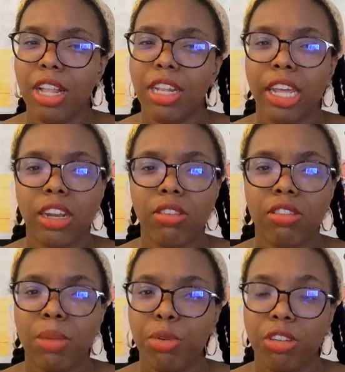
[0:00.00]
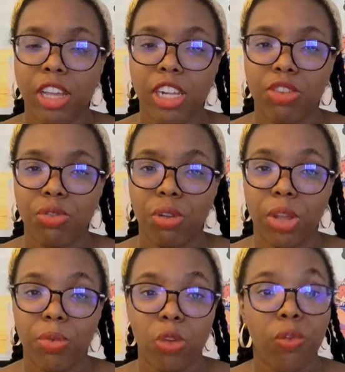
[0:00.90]
Lennon's deportation ruling
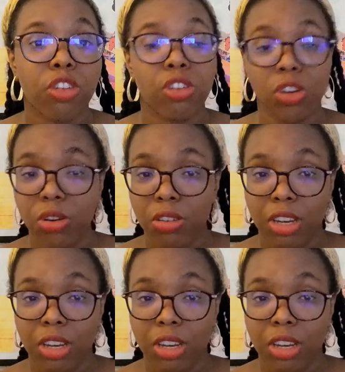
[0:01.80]
was overturned